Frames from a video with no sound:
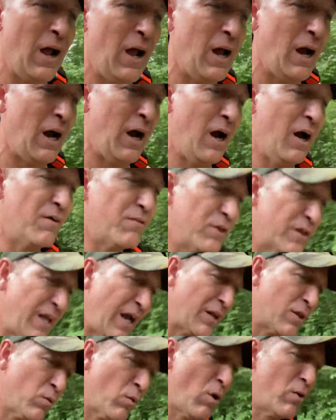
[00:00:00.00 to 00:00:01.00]
Uh, if you take
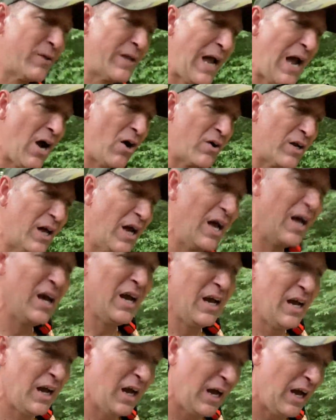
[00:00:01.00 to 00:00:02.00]
the road down,
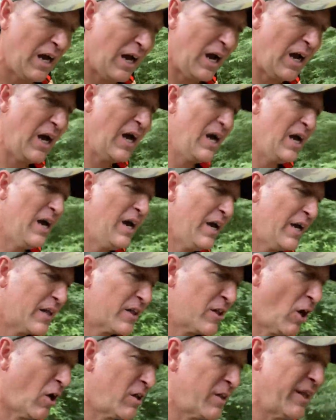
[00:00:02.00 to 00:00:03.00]
it
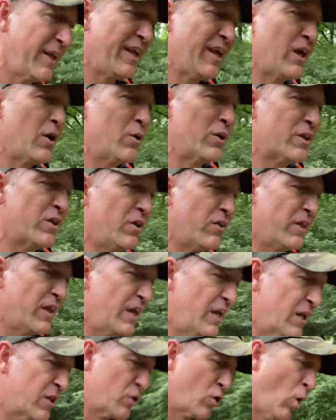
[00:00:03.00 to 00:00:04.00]
starts leading you into the
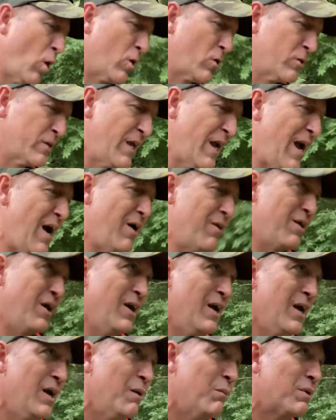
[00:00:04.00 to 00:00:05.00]
historical town,
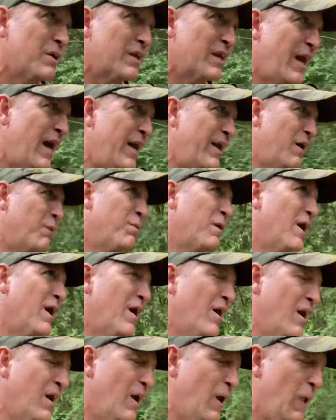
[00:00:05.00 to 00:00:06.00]
but you head up here
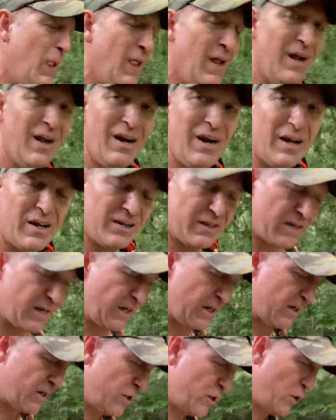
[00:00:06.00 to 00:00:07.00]
and it
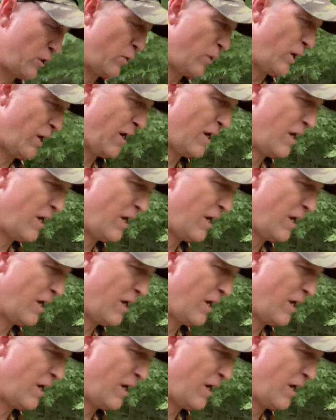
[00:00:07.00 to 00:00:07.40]
gets you uh,